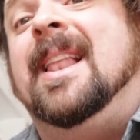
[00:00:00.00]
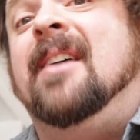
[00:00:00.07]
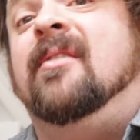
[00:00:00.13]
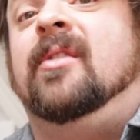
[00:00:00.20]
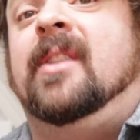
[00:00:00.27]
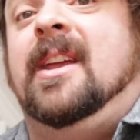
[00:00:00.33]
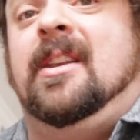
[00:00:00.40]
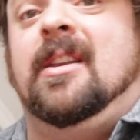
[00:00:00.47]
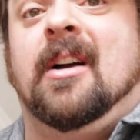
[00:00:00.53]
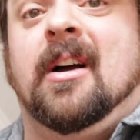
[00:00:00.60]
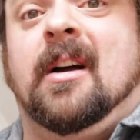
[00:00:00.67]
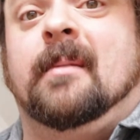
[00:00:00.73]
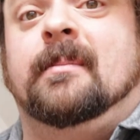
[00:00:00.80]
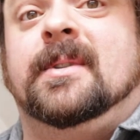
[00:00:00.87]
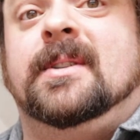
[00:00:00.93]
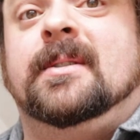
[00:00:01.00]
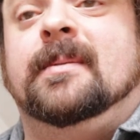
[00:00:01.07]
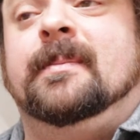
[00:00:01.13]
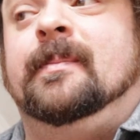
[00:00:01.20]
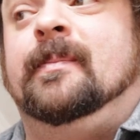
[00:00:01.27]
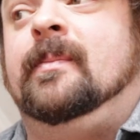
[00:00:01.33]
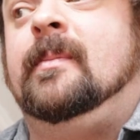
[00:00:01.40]
leveling knobs.
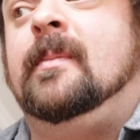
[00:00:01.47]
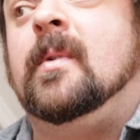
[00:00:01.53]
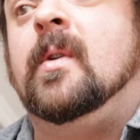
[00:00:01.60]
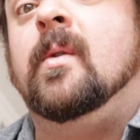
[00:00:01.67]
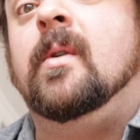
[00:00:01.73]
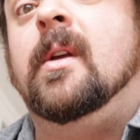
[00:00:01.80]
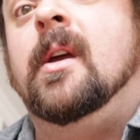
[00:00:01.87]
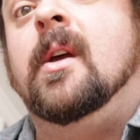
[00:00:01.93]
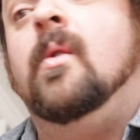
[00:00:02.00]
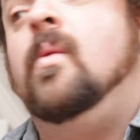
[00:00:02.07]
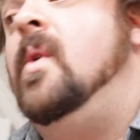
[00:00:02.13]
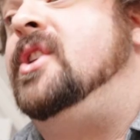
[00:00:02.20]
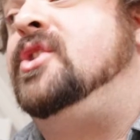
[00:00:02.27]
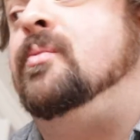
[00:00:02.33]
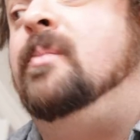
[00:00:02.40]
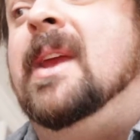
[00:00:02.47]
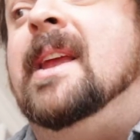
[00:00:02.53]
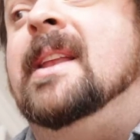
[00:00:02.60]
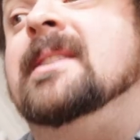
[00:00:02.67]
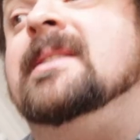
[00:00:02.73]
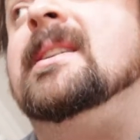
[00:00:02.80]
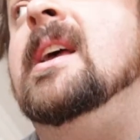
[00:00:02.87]
Which
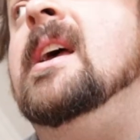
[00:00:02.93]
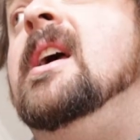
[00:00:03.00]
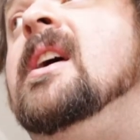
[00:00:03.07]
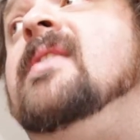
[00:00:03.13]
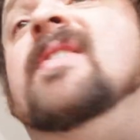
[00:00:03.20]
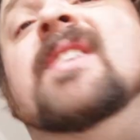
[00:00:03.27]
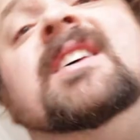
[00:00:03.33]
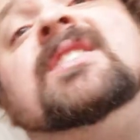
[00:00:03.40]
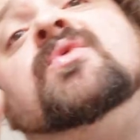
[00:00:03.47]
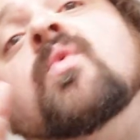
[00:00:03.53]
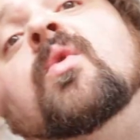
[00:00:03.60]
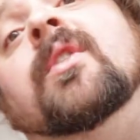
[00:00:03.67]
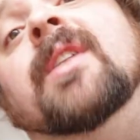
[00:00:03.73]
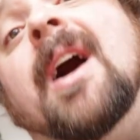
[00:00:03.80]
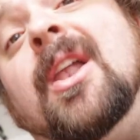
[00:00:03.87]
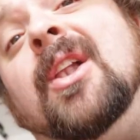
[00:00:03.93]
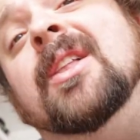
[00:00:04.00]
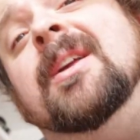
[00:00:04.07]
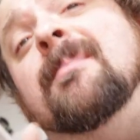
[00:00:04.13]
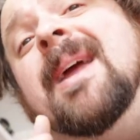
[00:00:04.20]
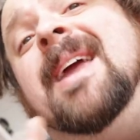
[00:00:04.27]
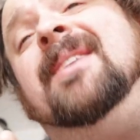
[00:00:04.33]
means this will not
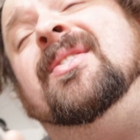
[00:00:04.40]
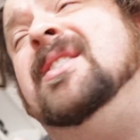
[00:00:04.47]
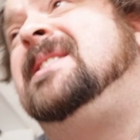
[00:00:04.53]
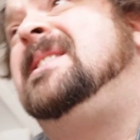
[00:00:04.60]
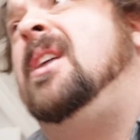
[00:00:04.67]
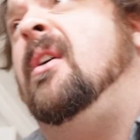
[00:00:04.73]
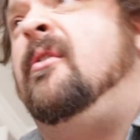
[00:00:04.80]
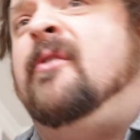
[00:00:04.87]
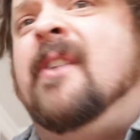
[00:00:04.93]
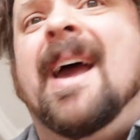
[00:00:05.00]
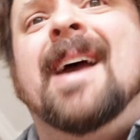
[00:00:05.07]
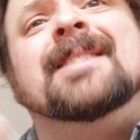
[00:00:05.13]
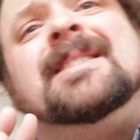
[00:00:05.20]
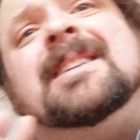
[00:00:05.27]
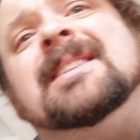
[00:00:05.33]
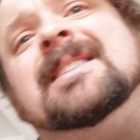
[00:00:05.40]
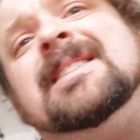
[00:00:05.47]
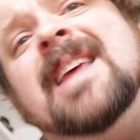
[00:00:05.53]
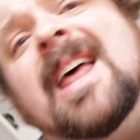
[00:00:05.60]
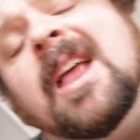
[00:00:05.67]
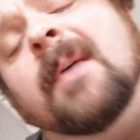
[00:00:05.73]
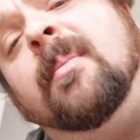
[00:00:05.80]
only make this the fastest
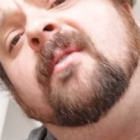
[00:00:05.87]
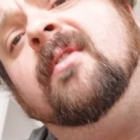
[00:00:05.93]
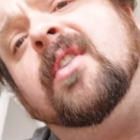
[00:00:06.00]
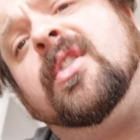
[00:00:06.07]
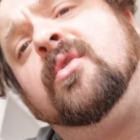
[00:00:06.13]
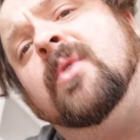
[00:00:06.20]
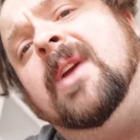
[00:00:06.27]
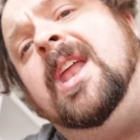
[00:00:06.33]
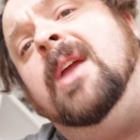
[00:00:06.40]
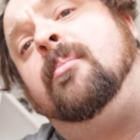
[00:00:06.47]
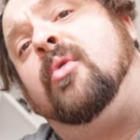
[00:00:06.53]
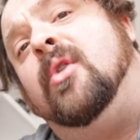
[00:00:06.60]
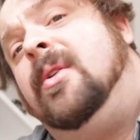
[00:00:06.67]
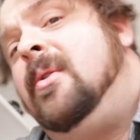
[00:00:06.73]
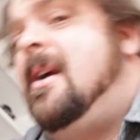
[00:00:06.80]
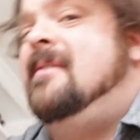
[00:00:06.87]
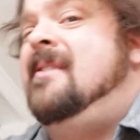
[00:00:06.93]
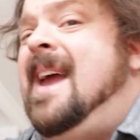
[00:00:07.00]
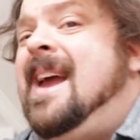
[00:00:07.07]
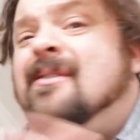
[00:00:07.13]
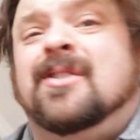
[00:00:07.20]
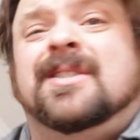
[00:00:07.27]
setup of a three D printer I've
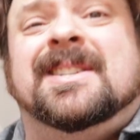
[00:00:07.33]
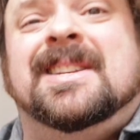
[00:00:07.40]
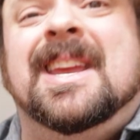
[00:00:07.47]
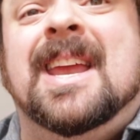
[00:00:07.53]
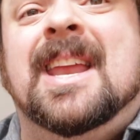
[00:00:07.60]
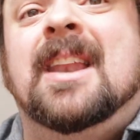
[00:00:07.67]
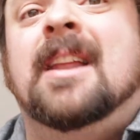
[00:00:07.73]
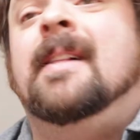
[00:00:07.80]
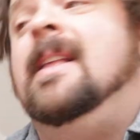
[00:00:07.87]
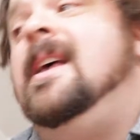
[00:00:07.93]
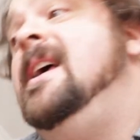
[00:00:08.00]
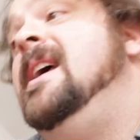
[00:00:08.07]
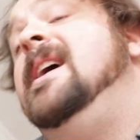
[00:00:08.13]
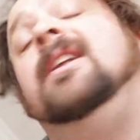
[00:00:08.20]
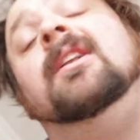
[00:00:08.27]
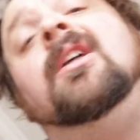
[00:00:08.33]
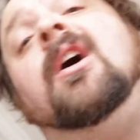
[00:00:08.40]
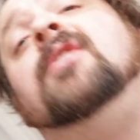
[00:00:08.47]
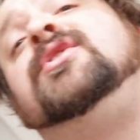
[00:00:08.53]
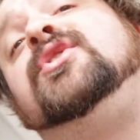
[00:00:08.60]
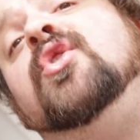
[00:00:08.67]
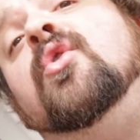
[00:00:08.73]
ever seen, it'll
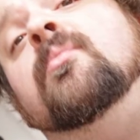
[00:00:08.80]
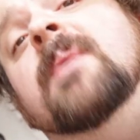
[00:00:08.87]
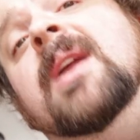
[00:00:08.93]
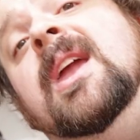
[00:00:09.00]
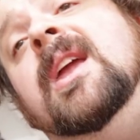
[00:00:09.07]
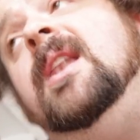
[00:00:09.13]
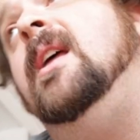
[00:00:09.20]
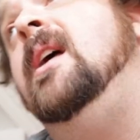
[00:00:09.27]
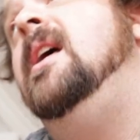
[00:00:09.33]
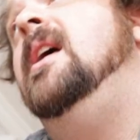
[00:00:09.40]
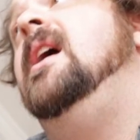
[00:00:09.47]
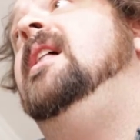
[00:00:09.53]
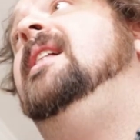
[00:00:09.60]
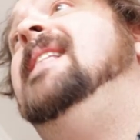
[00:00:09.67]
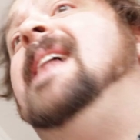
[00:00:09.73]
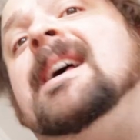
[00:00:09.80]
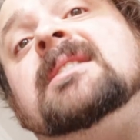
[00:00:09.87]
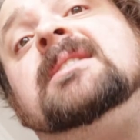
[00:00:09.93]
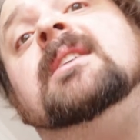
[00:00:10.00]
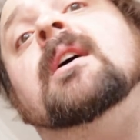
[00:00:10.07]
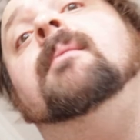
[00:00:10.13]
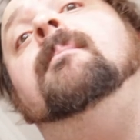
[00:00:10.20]
also mean
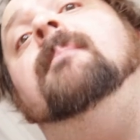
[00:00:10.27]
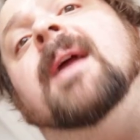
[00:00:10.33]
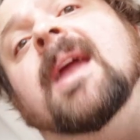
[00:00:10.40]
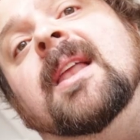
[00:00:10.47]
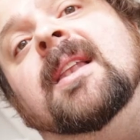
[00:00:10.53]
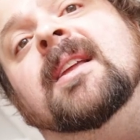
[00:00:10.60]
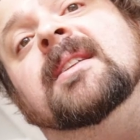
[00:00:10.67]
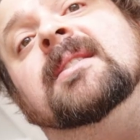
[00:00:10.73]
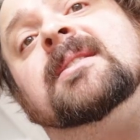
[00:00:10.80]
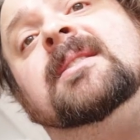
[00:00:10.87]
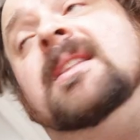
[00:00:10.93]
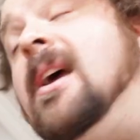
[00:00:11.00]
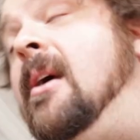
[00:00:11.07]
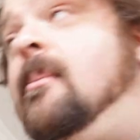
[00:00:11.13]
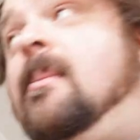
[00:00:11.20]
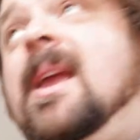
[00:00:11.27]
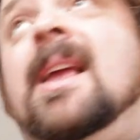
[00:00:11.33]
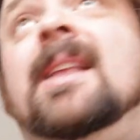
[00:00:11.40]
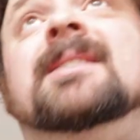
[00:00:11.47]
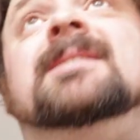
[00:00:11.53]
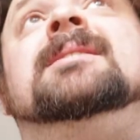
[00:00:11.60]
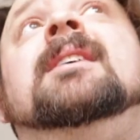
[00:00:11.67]
less maintenance. That
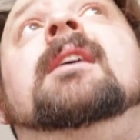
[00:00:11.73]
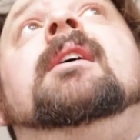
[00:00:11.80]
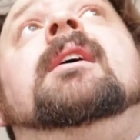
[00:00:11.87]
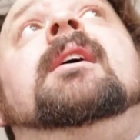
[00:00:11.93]
means